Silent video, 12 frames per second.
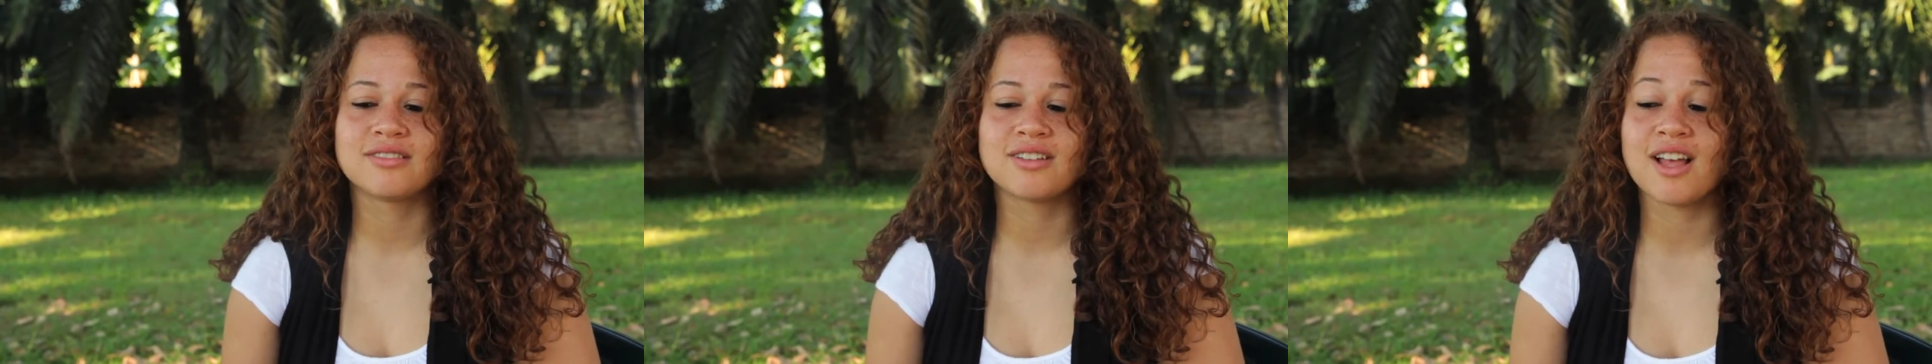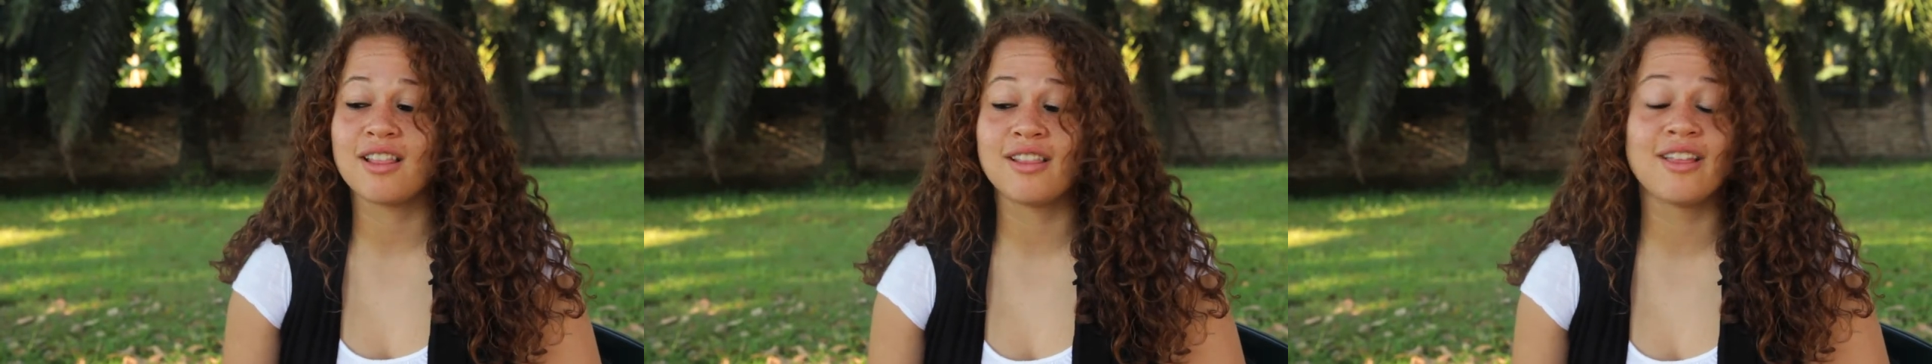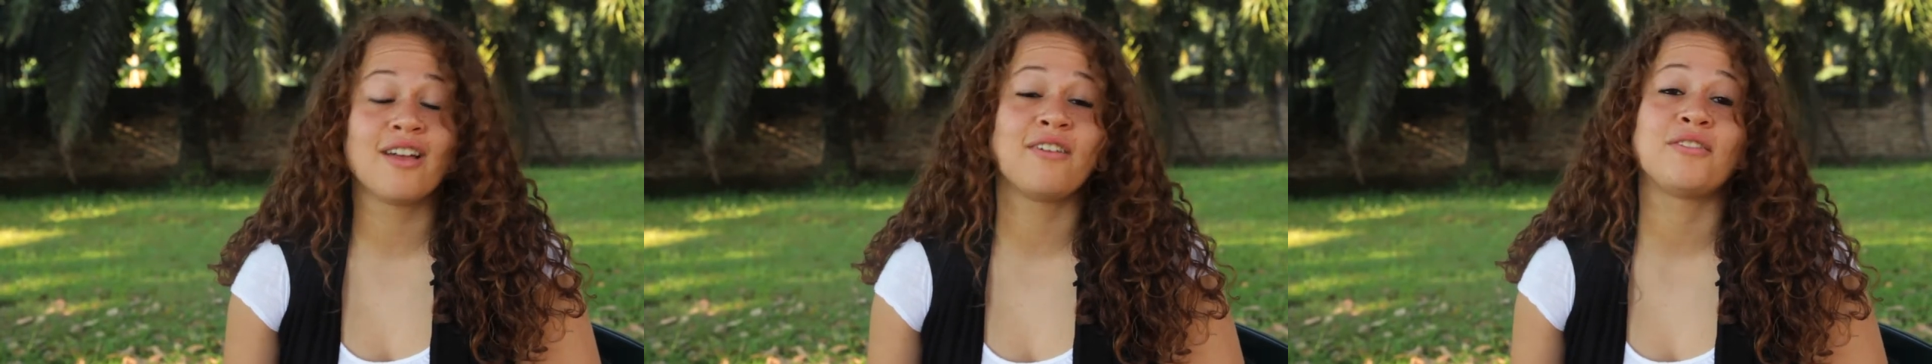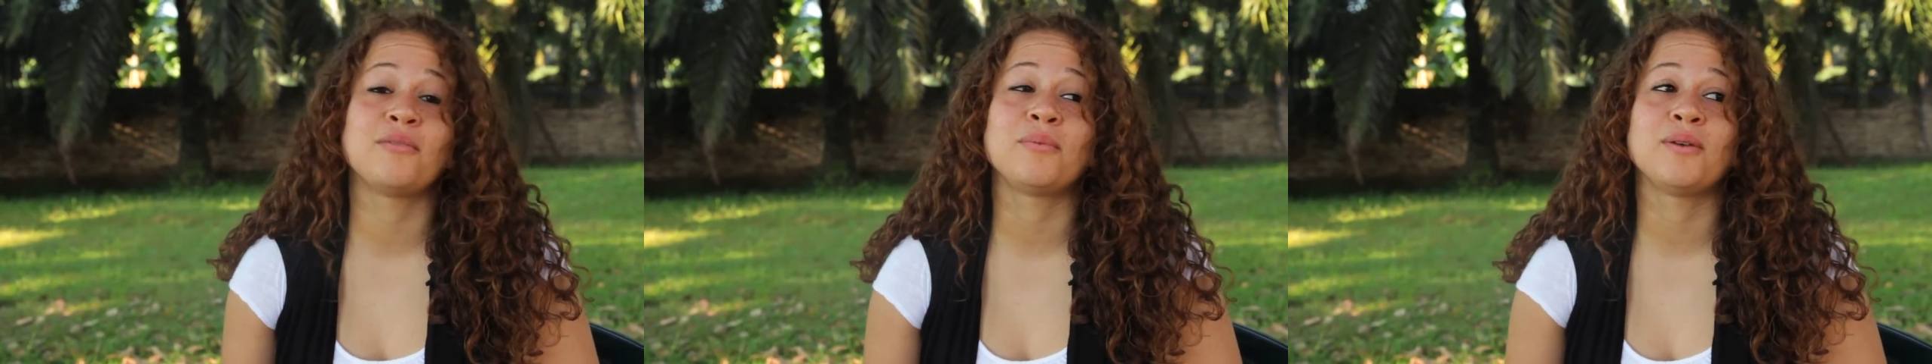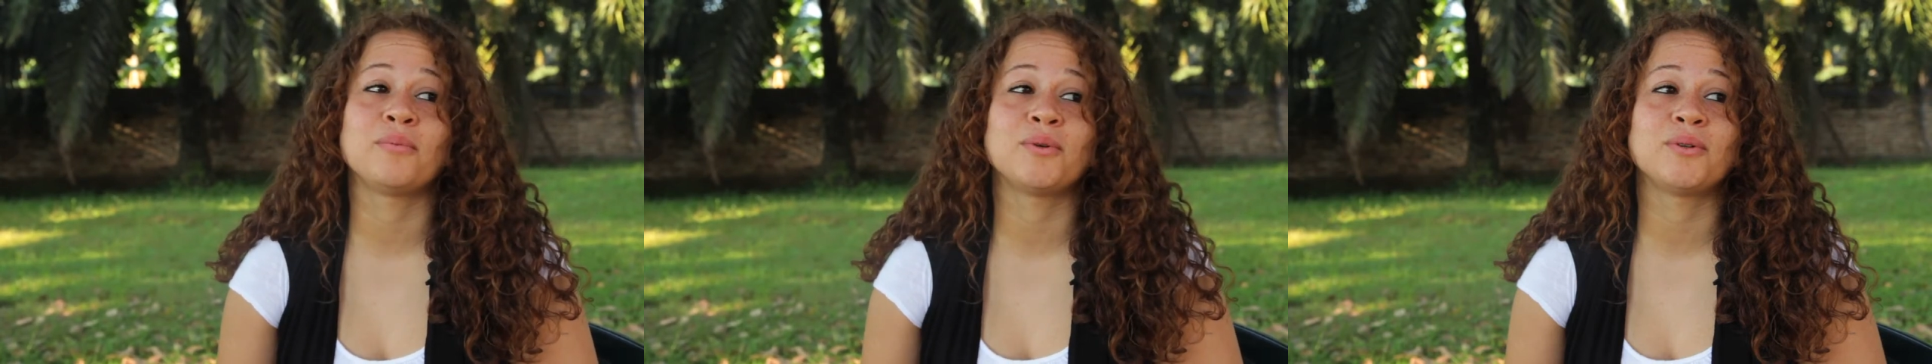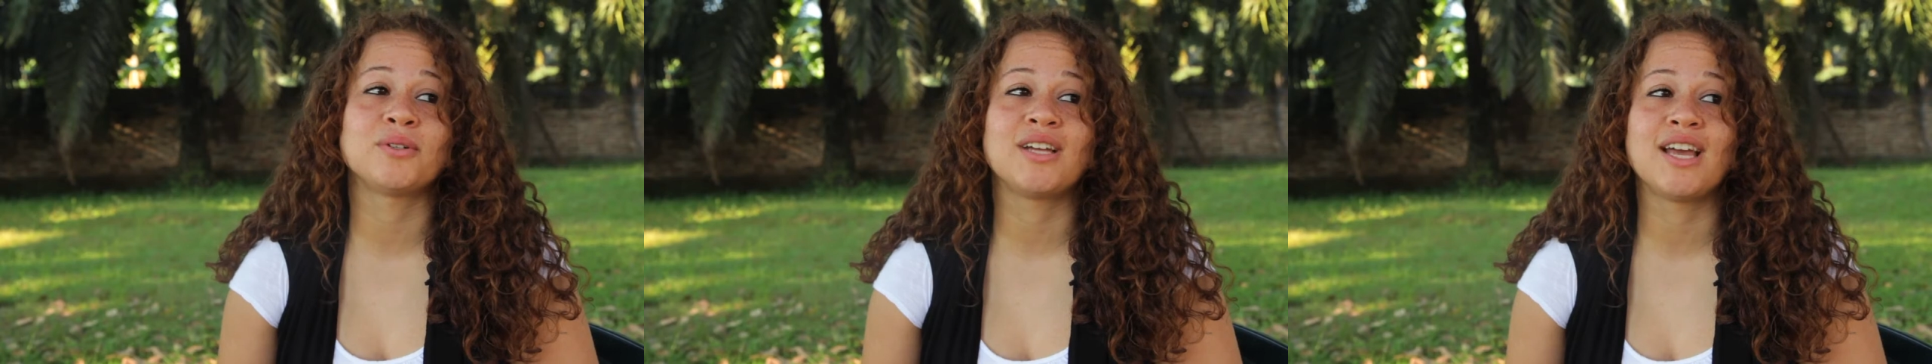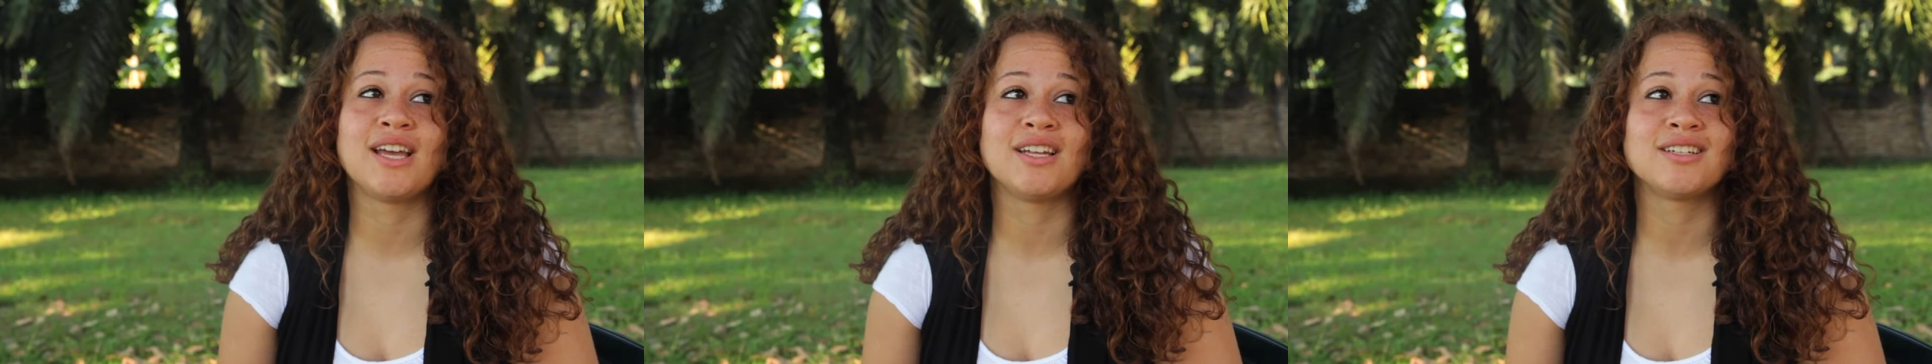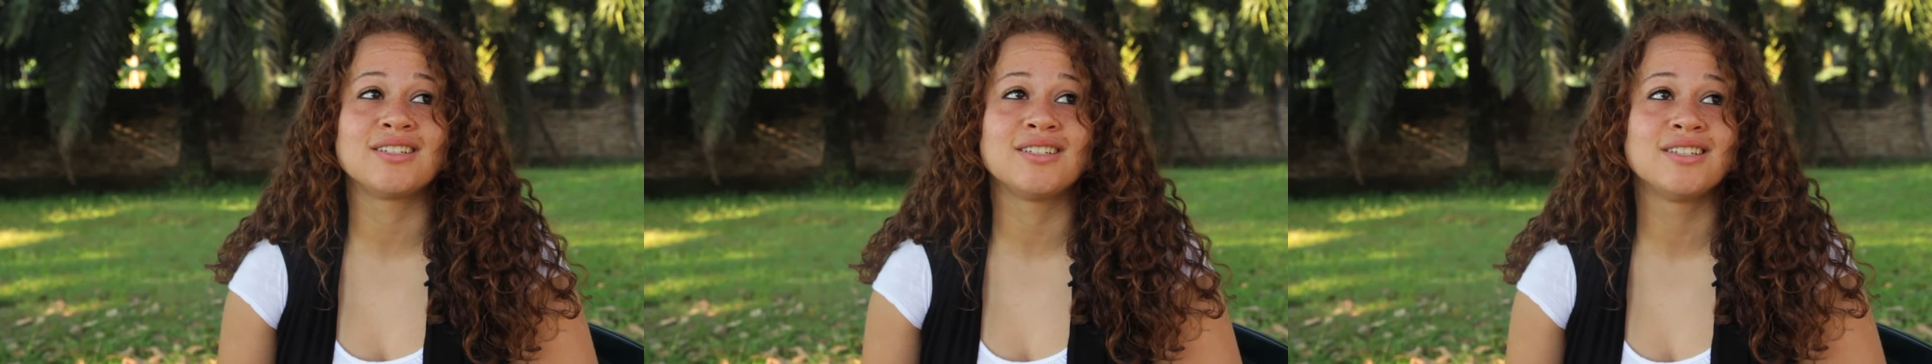I love the people,
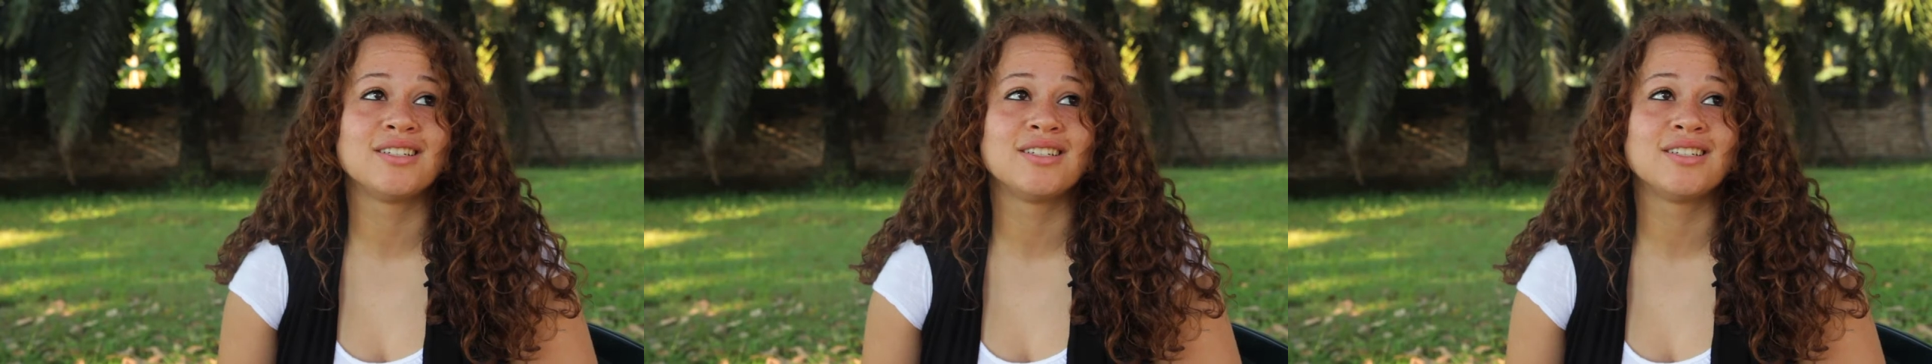and